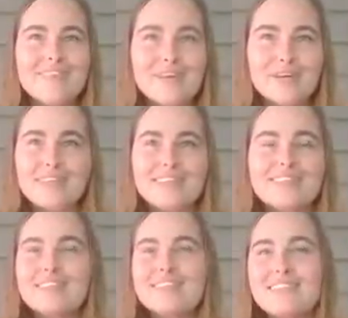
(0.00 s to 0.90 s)
the
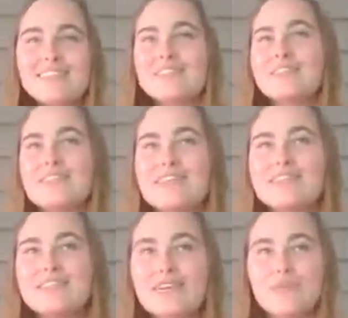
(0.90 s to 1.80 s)
sincere
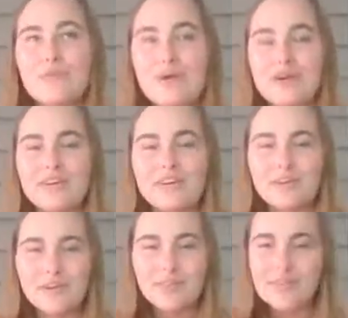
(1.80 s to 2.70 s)
sense of
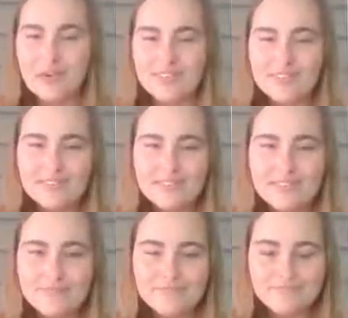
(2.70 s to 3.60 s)
awareness, of presence.
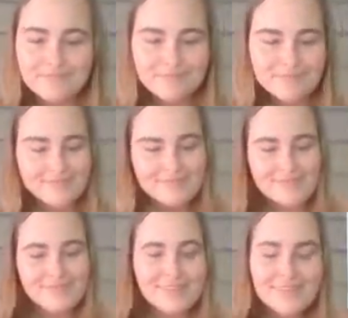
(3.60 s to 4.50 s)

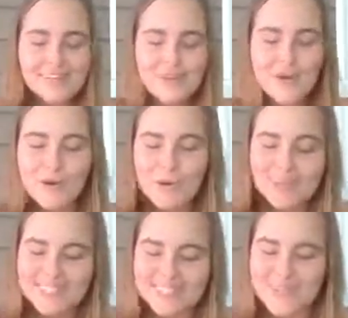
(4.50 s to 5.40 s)
And so I want
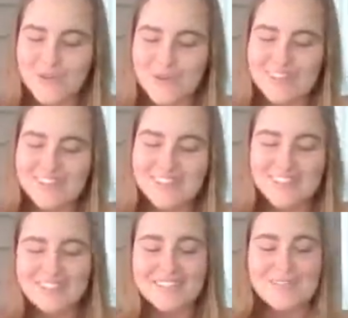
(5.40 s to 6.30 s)
us to do a
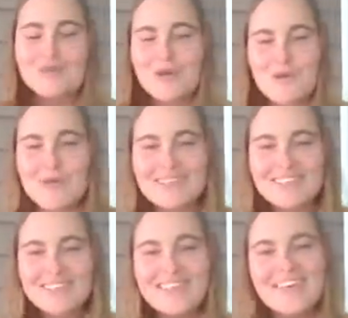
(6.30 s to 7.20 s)
little
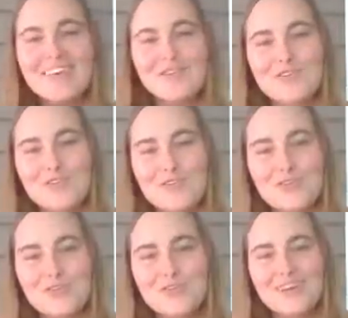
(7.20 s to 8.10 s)
experiment
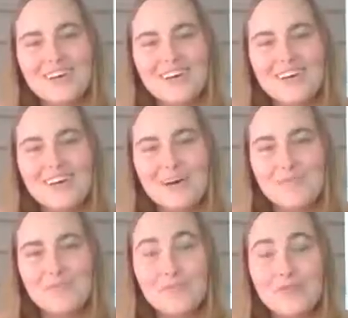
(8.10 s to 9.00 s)
to
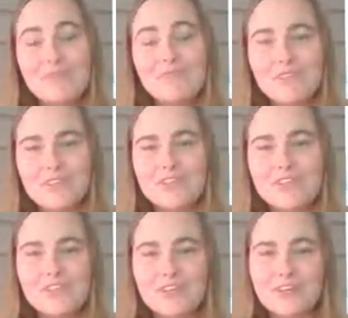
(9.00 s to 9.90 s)
really feel
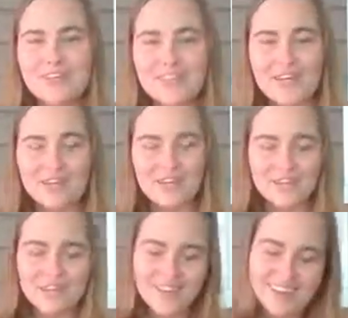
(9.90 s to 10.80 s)
this for
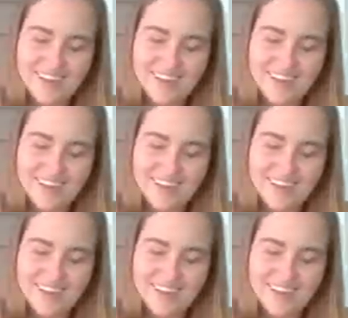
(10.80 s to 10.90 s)
ourselves.